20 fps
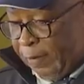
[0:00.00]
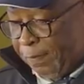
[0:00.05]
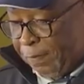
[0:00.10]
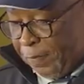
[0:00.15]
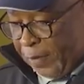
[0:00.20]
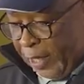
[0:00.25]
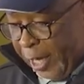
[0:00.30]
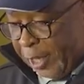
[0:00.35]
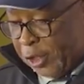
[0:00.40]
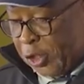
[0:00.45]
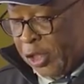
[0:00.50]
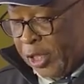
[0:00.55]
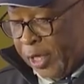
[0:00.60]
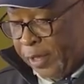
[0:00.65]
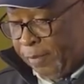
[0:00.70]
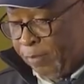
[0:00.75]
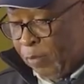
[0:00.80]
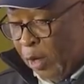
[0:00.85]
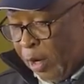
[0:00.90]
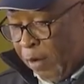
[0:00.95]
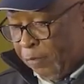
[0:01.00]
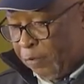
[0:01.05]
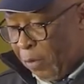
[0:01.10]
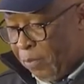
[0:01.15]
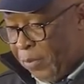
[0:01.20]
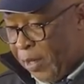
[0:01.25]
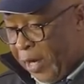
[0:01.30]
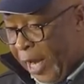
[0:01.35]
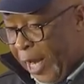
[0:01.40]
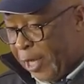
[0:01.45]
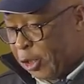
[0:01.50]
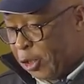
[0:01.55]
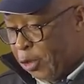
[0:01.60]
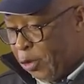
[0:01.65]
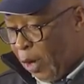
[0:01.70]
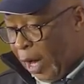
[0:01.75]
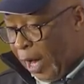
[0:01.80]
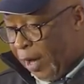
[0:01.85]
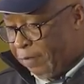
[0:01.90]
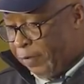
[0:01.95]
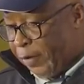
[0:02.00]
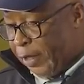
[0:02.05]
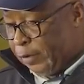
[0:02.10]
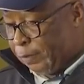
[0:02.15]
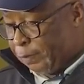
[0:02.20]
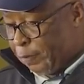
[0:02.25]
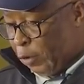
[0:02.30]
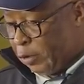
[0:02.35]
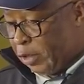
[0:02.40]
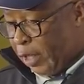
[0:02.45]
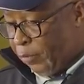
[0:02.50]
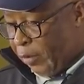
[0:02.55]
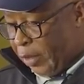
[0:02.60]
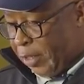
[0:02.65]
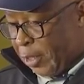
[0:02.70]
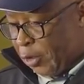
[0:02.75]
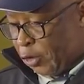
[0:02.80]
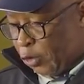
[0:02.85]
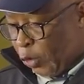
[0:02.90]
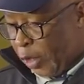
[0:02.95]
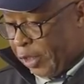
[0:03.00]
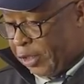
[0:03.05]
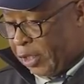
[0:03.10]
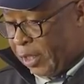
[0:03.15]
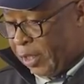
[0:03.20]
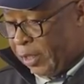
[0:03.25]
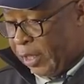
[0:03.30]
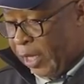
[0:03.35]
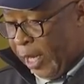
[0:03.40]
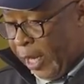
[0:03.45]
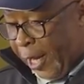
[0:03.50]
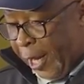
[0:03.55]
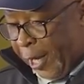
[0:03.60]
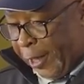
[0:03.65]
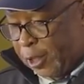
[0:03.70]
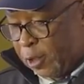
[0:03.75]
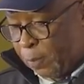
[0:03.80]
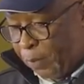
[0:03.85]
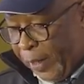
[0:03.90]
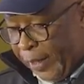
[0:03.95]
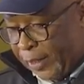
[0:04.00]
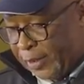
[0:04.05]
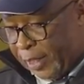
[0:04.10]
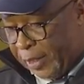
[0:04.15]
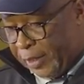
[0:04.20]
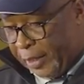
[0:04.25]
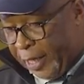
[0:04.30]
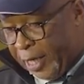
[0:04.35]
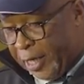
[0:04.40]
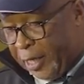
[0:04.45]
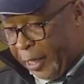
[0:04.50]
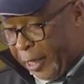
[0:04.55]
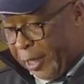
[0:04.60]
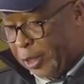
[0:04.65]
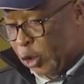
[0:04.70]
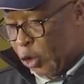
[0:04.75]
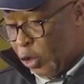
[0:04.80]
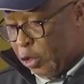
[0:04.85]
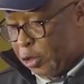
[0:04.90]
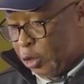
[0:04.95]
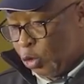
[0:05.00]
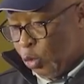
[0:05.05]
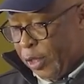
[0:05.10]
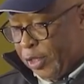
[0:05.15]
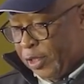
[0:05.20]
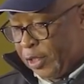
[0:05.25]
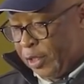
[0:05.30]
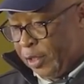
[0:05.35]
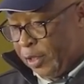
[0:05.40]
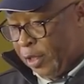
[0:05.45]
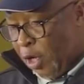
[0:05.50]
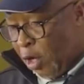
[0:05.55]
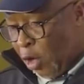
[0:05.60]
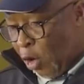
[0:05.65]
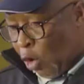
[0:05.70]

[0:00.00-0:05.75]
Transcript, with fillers: deviation from the national average voter registration expected in each constituency,